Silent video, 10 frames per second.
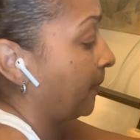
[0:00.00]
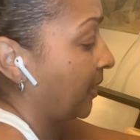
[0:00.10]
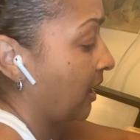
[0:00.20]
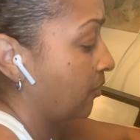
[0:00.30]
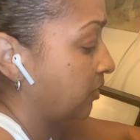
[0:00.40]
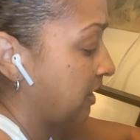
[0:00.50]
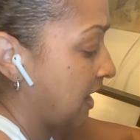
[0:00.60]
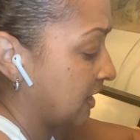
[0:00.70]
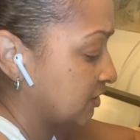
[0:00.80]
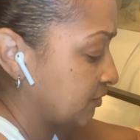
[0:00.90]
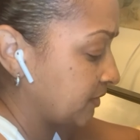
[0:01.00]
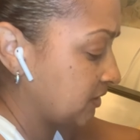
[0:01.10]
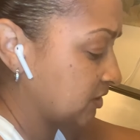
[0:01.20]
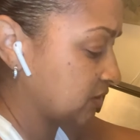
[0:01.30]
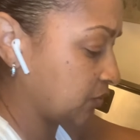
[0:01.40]
and we actually
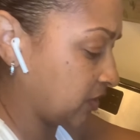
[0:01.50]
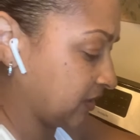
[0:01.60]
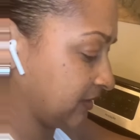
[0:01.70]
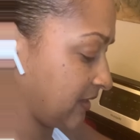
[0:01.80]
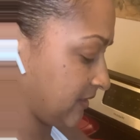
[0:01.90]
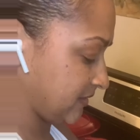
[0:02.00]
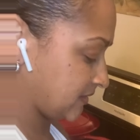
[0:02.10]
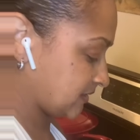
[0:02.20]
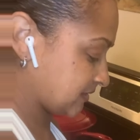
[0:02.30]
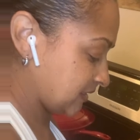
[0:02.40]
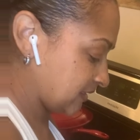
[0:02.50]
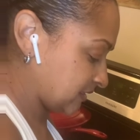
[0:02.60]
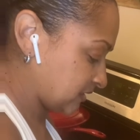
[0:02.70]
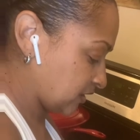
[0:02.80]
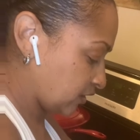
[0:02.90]
just want to let it
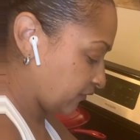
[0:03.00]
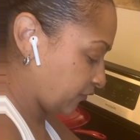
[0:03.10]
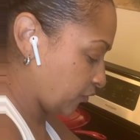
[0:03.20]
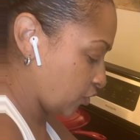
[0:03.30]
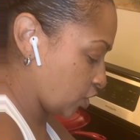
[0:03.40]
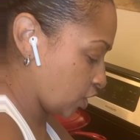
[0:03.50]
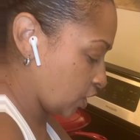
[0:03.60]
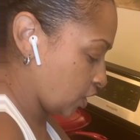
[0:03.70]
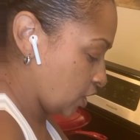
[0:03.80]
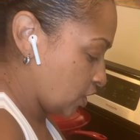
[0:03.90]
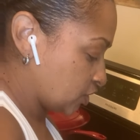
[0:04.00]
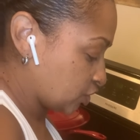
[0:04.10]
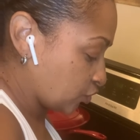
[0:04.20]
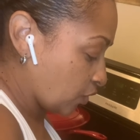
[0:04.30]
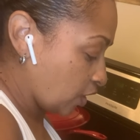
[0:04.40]
sit for
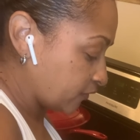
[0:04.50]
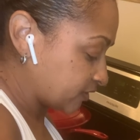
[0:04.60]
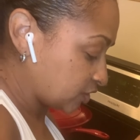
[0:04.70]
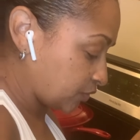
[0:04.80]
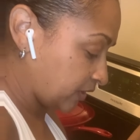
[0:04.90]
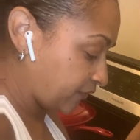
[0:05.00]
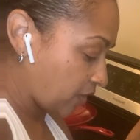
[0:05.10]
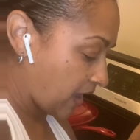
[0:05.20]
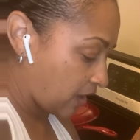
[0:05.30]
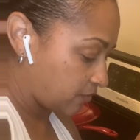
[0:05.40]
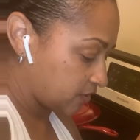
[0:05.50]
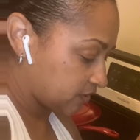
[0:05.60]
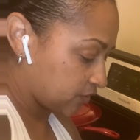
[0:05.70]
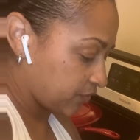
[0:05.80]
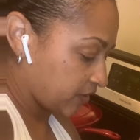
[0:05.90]
12 to 24 hours.
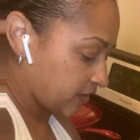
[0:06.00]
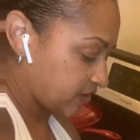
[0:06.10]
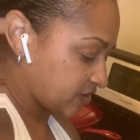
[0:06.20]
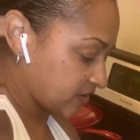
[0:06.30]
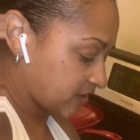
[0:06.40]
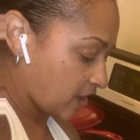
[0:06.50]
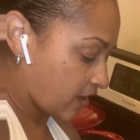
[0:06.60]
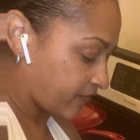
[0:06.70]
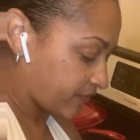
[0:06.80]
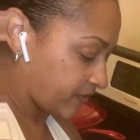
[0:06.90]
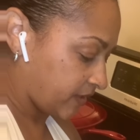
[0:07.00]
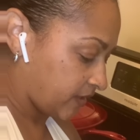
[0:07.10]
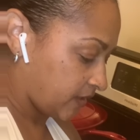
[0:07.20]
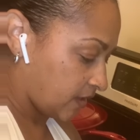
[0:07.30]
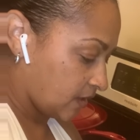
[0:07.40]
So we're gonna just cover
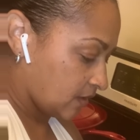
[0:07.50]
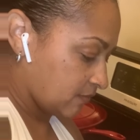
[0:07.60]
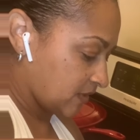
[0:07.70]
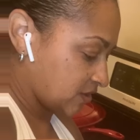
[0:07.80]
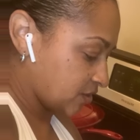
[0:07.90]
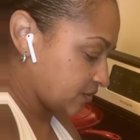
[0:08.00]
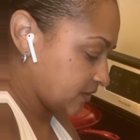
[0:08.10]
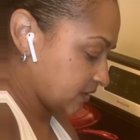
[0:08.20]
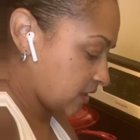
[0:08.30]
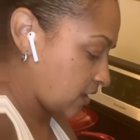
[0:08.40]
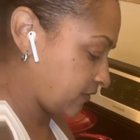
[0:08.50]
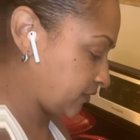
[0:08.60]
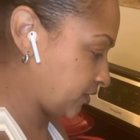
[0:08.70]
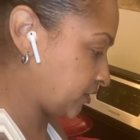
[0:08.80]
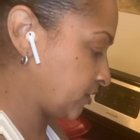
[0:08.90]
it, make sure it's
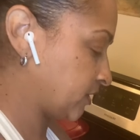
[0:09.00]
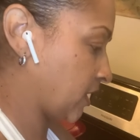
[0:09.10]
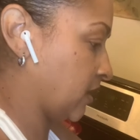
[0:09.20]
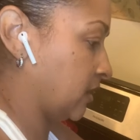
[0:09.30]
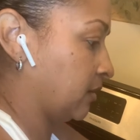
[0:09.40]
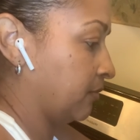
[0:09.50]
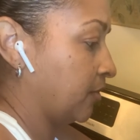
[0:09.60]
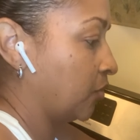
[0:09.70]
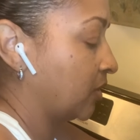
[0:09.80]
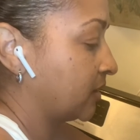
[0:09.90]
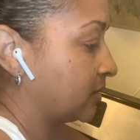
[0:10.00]
covered with